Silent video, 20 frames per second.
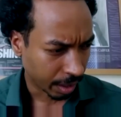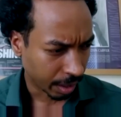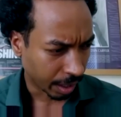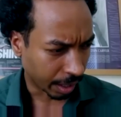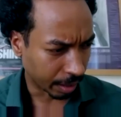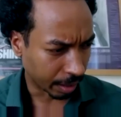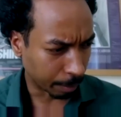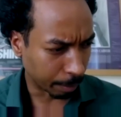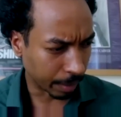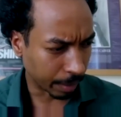
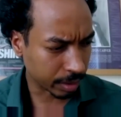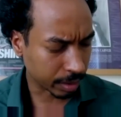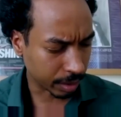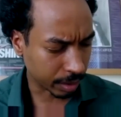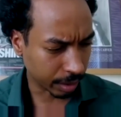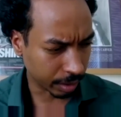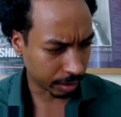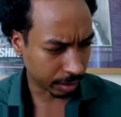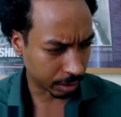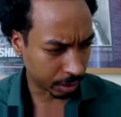and
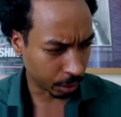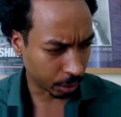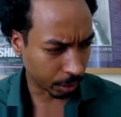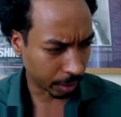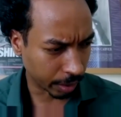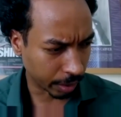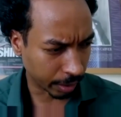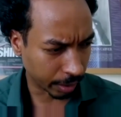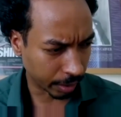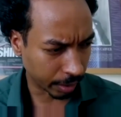immensely
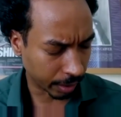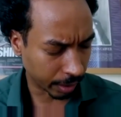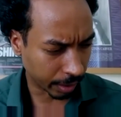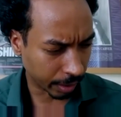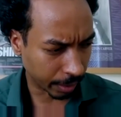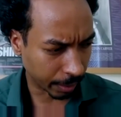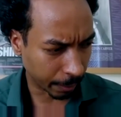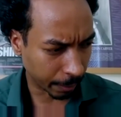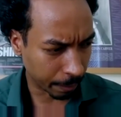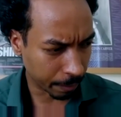enjoying
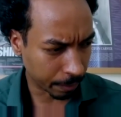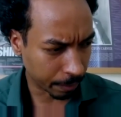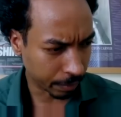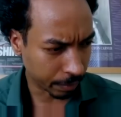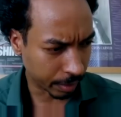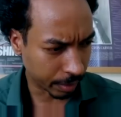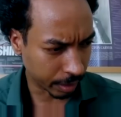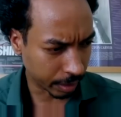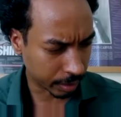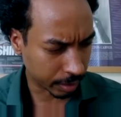
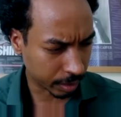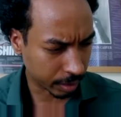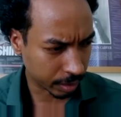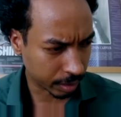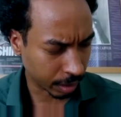this